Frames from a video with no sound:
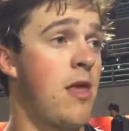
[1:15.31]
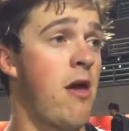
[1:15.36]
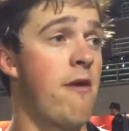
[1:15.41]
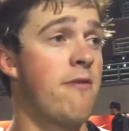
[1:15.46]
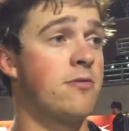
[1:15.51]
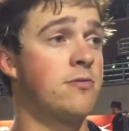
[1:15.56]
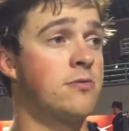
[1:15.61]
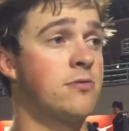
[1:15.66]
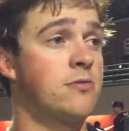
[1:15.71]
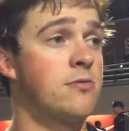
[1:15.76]

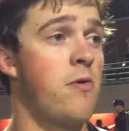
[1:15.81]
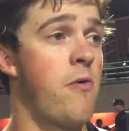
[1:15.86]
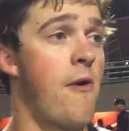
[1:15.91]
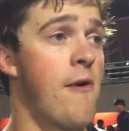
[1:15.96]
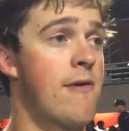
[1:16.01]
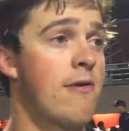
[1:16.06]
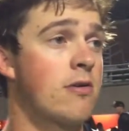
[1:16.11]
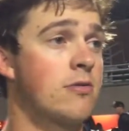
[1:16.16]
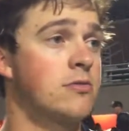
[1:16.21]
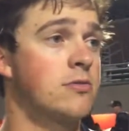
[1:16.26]

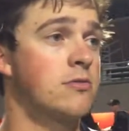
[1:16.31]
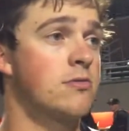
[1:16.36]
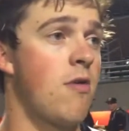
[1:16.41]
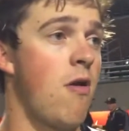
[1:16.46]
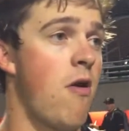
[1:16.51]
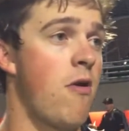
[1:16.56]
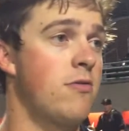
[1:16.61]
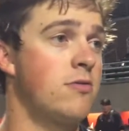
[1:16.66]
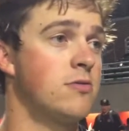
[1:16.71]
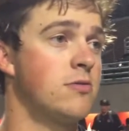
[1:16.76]
You
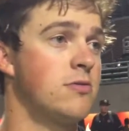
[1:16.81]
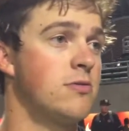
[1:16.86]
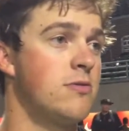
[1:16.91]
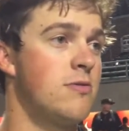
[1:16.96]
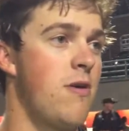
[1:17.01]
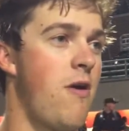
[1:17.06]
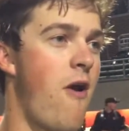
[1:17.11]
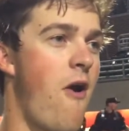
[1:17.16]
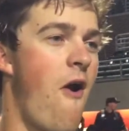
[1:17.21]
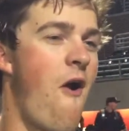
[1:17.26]
get the
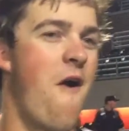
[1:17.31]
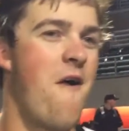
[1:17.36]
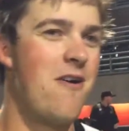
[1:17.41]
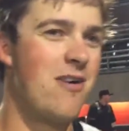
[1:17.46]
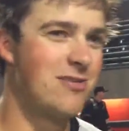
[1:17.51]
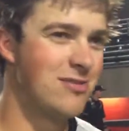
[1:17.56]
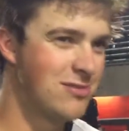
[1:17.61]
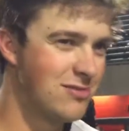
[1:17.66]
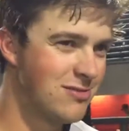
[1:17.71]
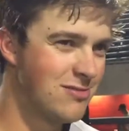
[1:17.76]
strikeout in the
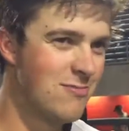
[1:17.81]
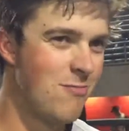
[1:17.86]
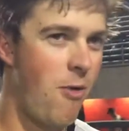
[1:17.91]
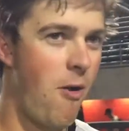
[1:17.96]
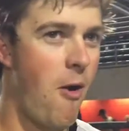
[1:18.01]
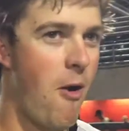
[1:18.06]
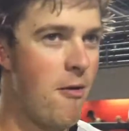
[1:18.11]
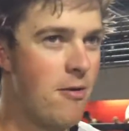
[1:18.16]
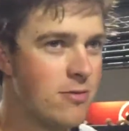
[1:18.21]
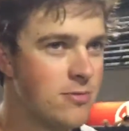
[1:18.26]
sixth inning, and you
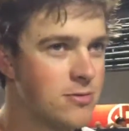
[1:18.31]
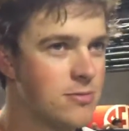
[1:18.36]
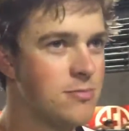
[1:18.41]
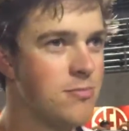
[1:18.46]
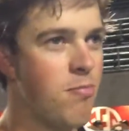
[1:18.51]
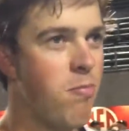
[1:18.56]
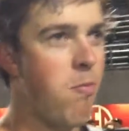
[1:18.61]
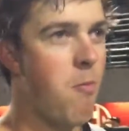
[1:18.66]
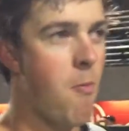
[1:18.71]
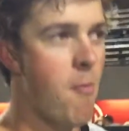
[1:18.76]
come
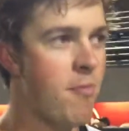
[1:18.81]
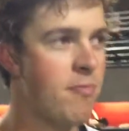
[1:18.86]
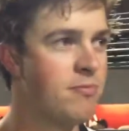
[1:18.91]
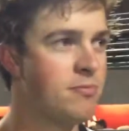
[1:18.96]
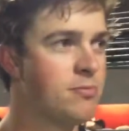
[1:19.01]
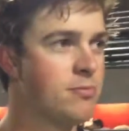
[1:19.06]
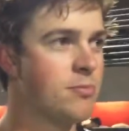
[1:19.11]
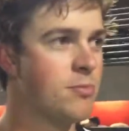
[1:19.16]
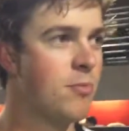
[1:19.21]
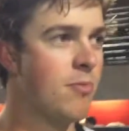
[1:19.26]
off this
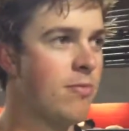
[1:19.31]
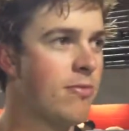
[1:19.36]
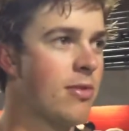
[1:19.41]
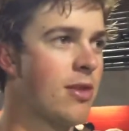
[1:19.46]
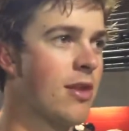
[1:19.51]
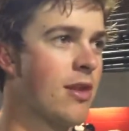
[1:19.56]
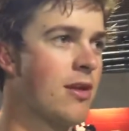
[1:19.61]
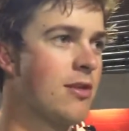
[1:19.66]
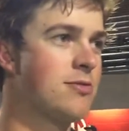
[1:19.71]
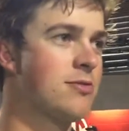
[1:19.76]

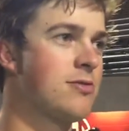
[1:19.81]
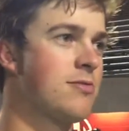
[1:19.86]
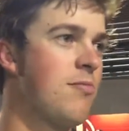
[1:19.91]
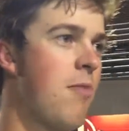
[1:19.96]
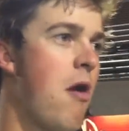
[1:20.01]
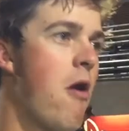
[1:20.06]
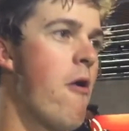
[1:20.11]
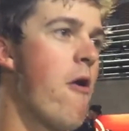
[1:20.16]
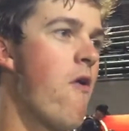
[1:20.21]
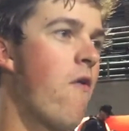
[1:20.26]
mound
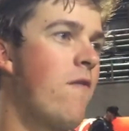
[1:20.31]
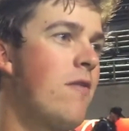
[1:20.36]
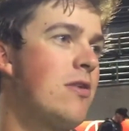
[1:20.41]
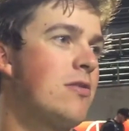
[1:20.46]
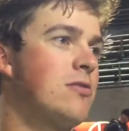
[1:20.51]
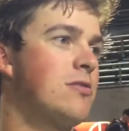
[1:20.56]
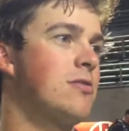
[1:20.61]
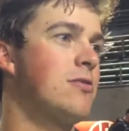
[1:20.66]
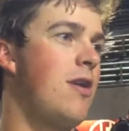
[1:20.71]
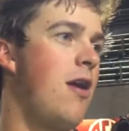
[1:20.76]
there and kind of
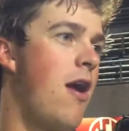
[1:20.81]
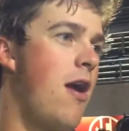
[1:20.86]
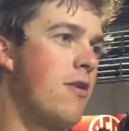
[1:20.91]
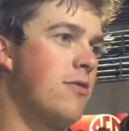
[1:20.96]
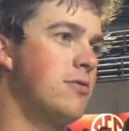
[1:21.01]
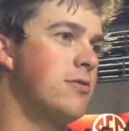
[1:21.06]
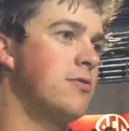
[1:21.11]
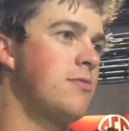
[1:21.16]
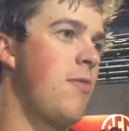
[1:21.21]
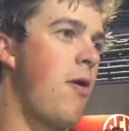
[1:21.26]
pump your arms a
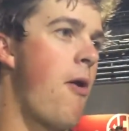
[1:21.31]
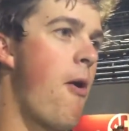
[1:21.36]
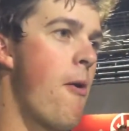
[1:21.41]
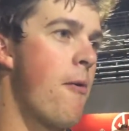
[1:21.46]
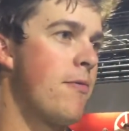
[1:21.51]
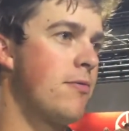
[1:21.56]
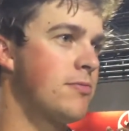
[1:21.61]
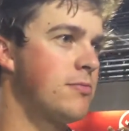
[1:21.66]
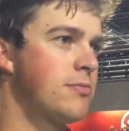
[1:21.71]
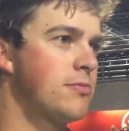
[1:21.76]
little bit. What was the
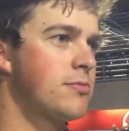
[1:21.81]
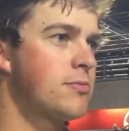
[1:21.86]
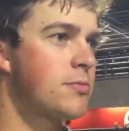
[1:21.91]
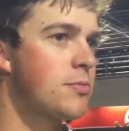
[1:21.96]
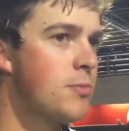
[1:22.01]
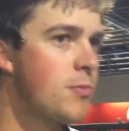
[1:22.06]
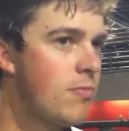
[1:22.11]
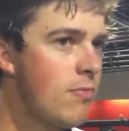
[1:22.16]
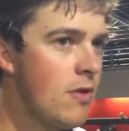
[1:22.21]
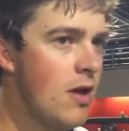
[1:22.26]
emotion like
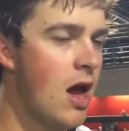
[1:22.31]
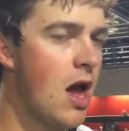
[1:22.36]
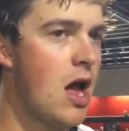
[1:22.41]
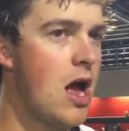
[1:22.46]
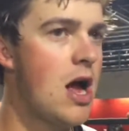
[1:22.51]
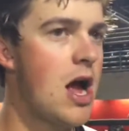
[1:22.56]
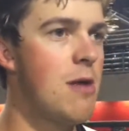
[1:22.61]
for you there?